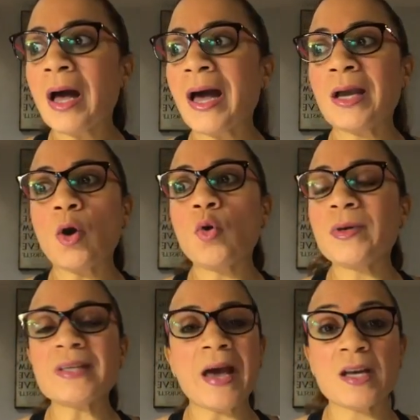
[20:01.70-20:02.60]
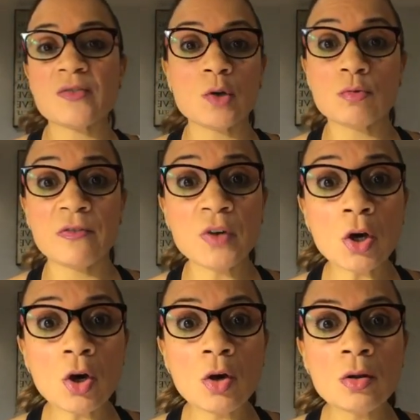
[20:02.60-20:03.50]
I always ask for a
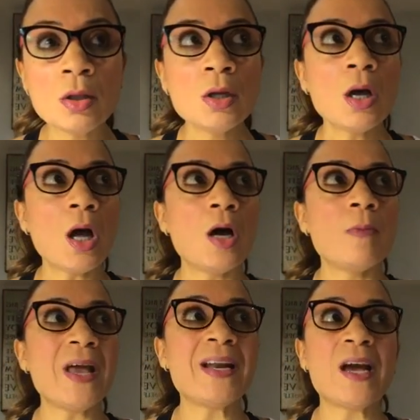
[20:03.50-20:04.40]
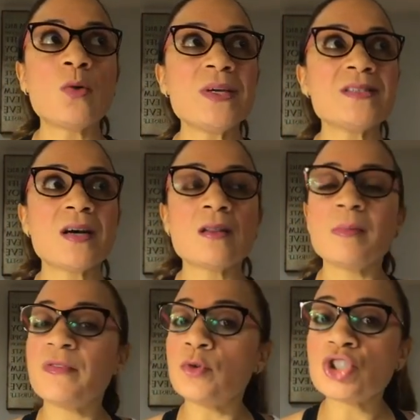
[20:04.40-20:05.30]
referral. And I always tell
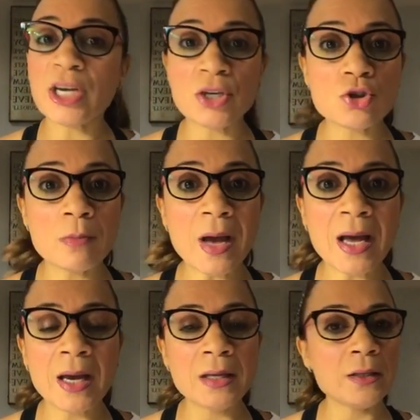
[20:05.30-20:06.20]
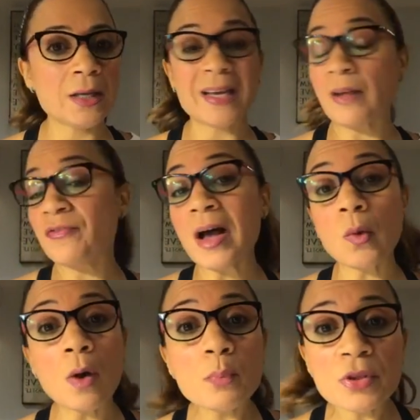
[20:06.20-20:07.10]
them, if you change your mind, can I
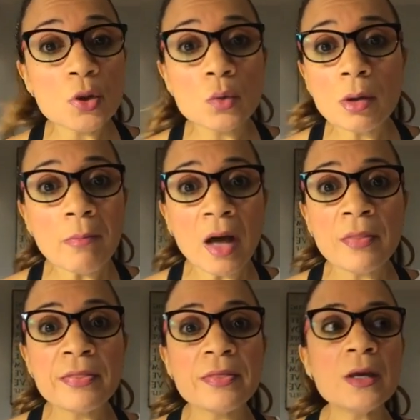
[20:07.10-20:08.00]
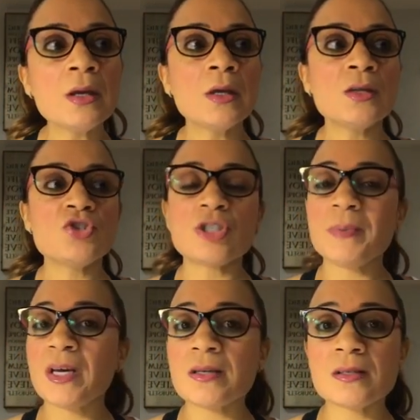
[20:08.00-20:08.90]
follow up with you in a month?
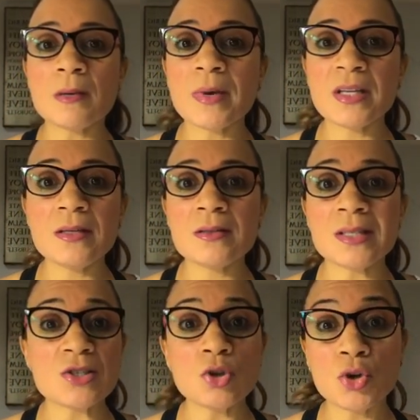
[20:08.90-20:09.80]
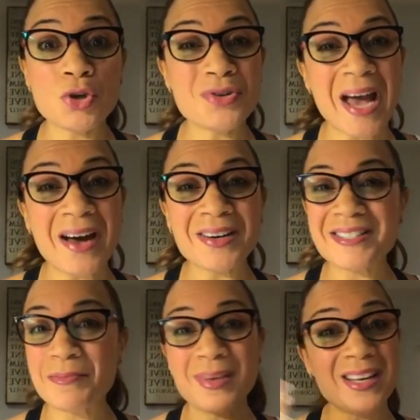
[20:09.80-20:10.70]
Just because somebody says no to you now
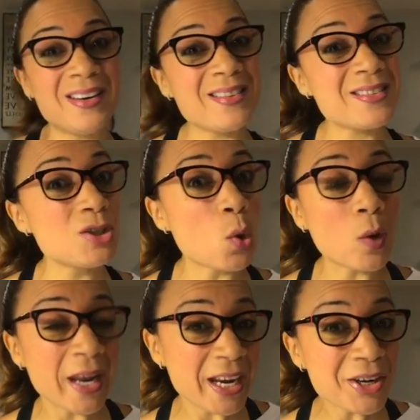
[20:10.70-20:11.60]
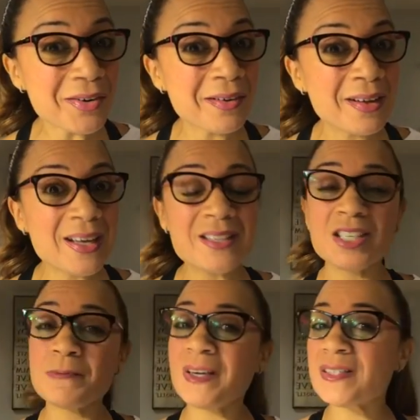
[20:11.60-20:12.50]
doesn't mean it's no later.
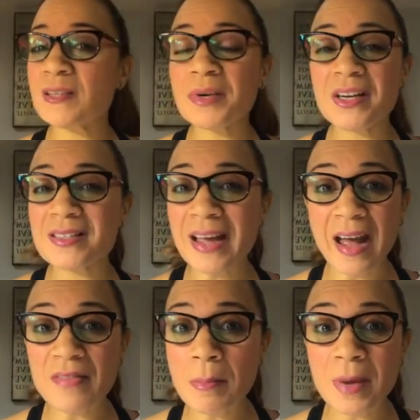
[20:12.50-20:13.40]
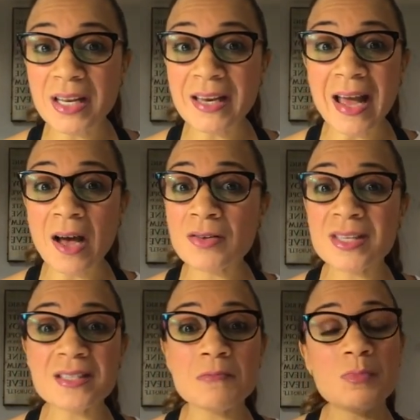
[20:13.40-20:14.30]
Just because somebody doesn't have the money now
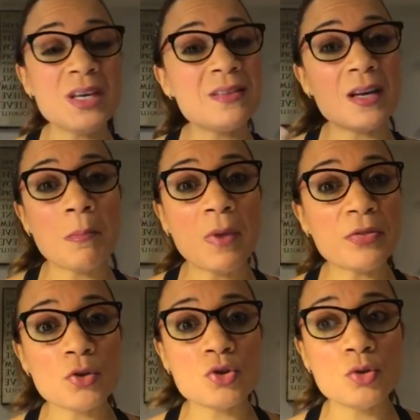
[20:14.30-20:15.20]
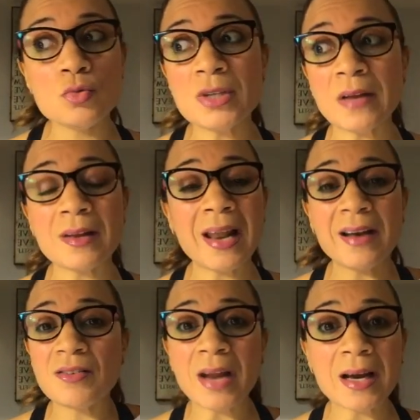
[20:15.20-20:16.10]
doesn't mean that a month or two down the
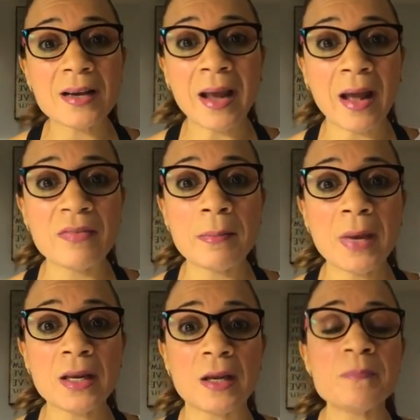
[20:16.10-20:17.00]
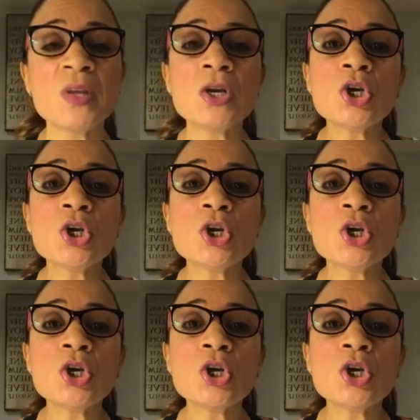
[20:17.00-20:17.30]
line, they're not going to have the money.